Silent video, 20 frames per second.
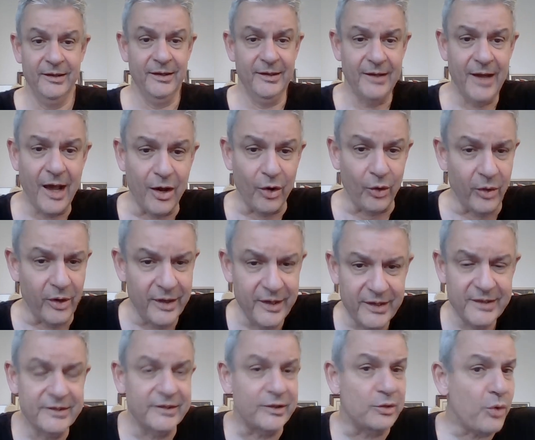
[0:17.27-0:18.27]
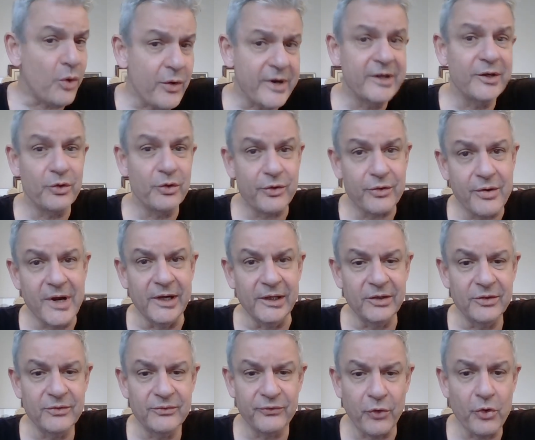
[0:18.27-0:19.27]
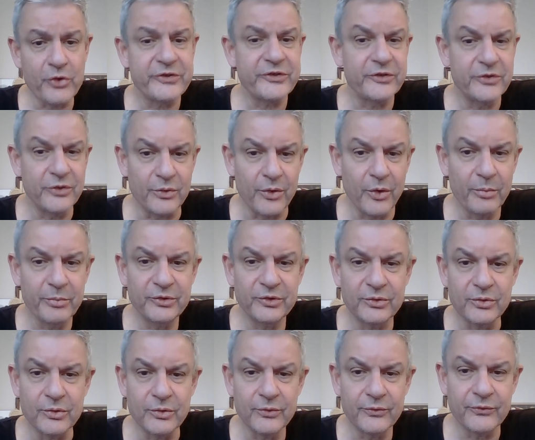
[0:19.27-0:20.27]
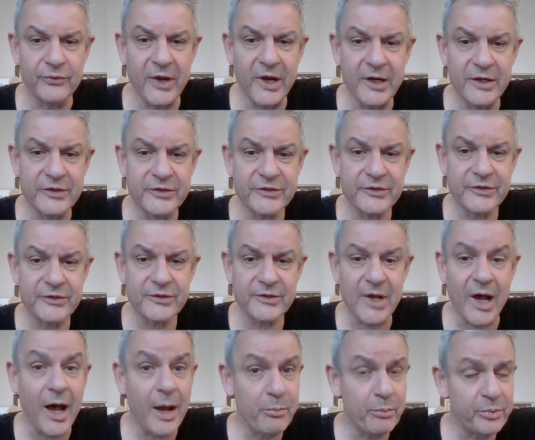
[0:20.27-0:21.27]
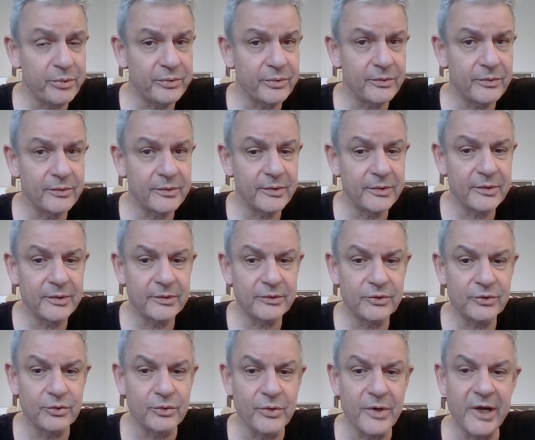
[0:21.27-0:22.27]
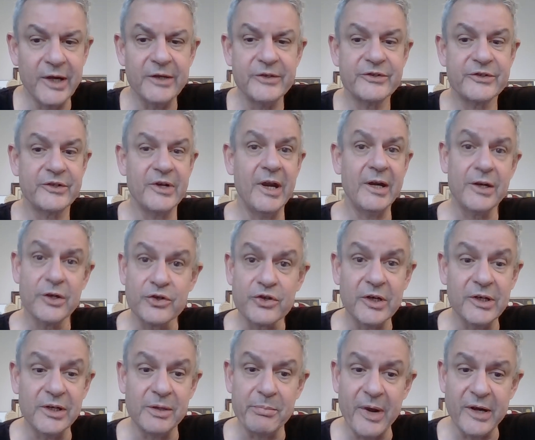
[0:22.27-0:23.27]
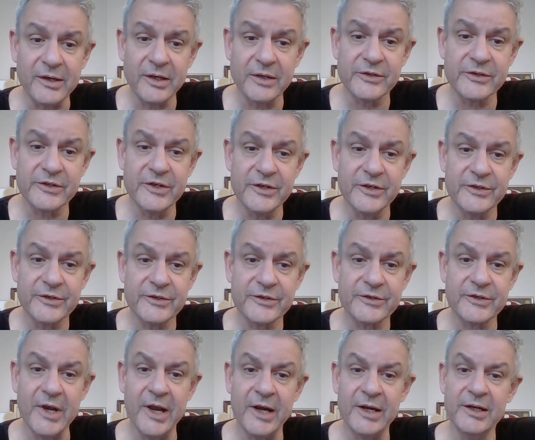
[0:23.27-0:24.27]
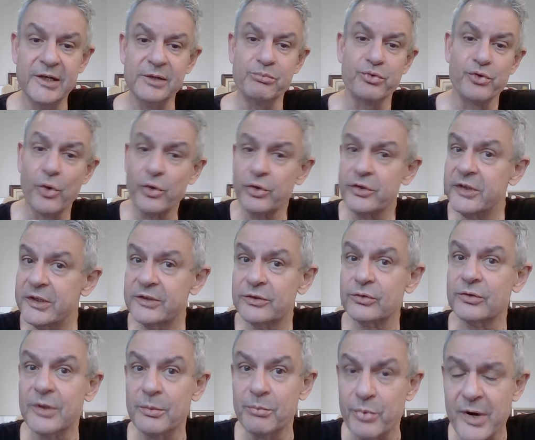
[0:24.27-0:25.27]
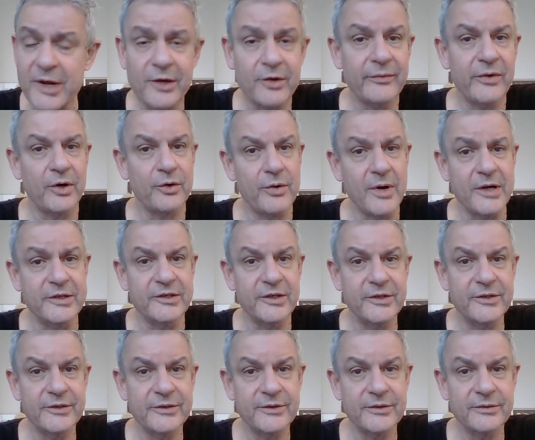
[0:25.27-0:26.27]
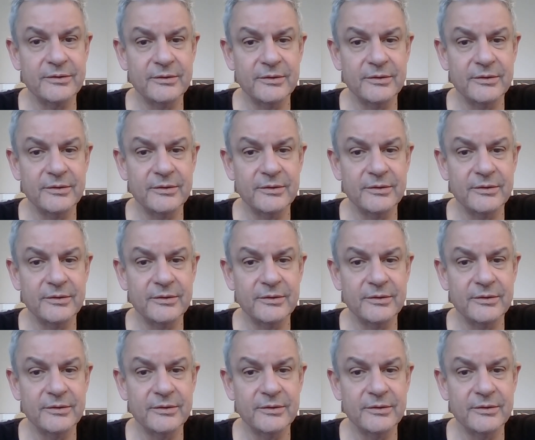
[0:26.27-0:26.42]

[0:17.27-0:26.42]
Now, the war in Ukraine forced Europe to face up to its energy dependencies and it brought it to the brink of a crisis.